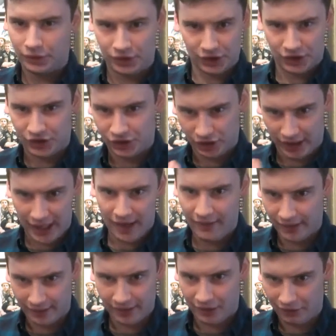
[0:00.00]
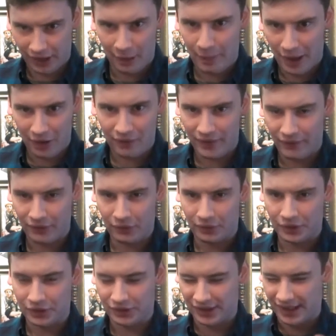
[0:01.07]
just scaring the crap out of
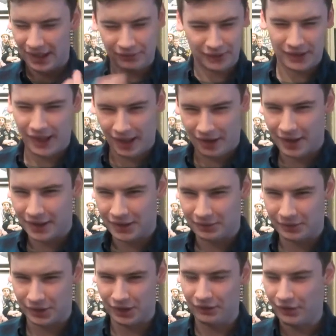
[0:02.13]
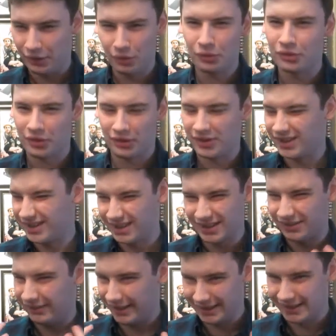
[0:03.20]
everyone using everyday items, you know, the Autons are
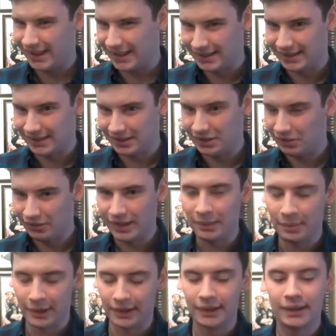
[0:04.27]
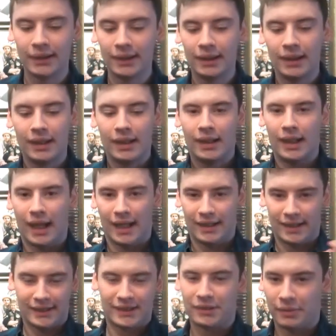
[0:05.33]
just fantastic and creepy
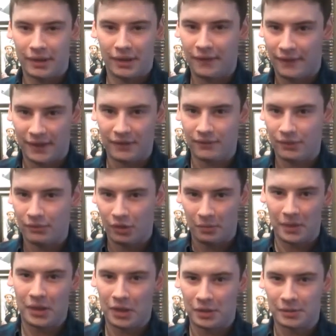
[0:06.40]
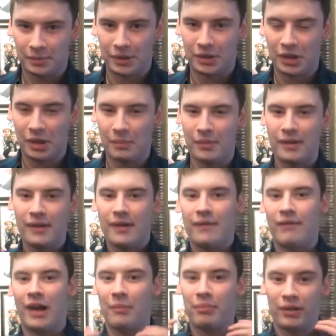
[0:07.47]
and this is when I think that Robert has become
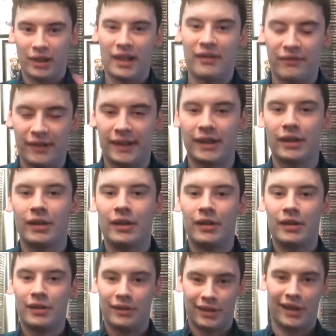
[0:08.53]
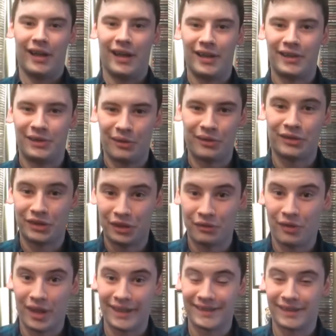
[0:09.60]
that prolific uh, Doctor Who
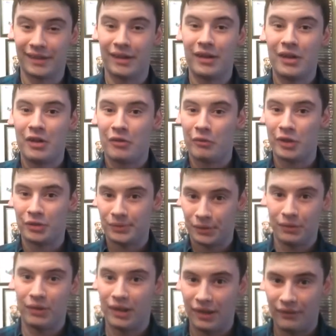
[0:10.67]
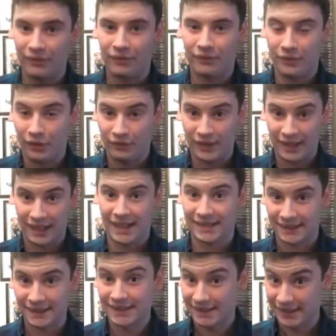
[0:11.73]
writer which we all love of the
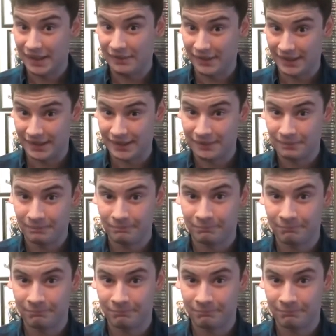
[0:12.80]
classic series.